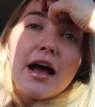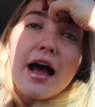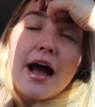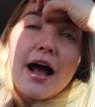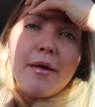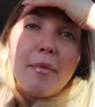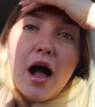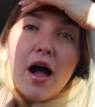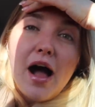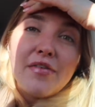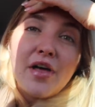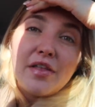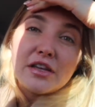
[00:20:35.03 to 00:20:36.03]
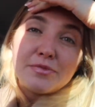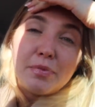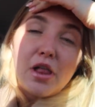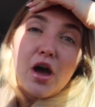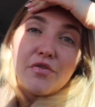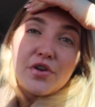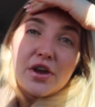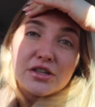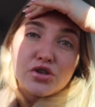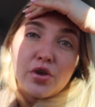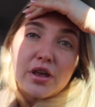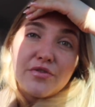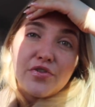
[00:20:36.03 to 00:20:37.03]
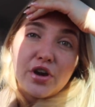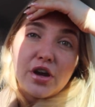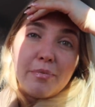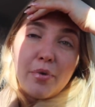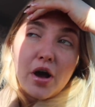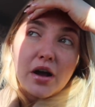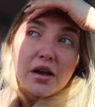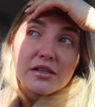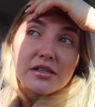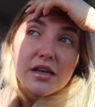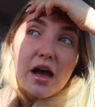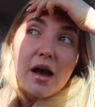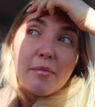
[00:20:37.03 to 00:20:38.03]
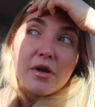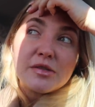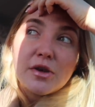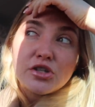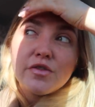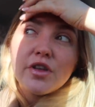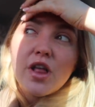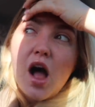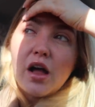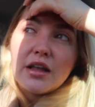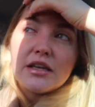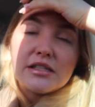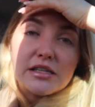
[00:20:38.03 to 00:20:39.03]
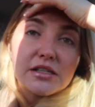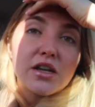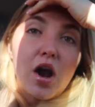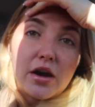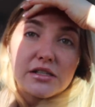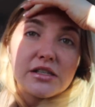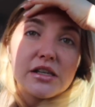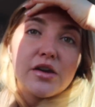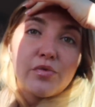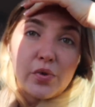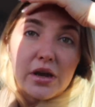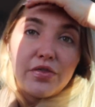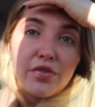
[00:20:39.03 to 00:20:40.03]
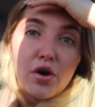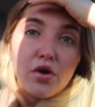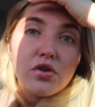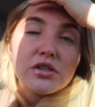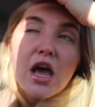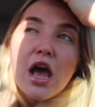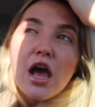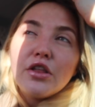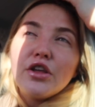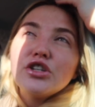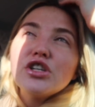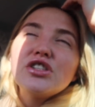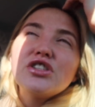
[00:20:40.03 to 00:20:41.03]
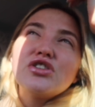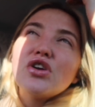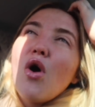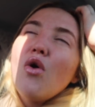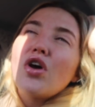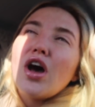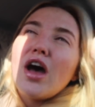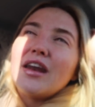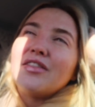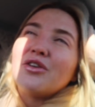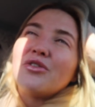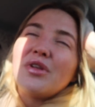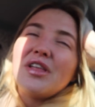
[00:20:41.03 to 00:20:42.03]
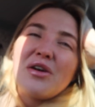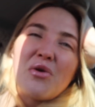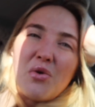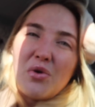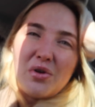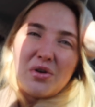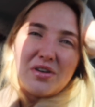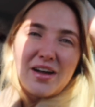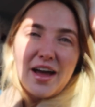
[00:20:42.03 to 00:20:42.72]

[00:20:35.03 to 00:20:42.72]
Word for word: Um, I'll have that linked below if you guys are looking for good books, um, especially for the holiday season. Honestly, read those. They're just so good and they're really cool.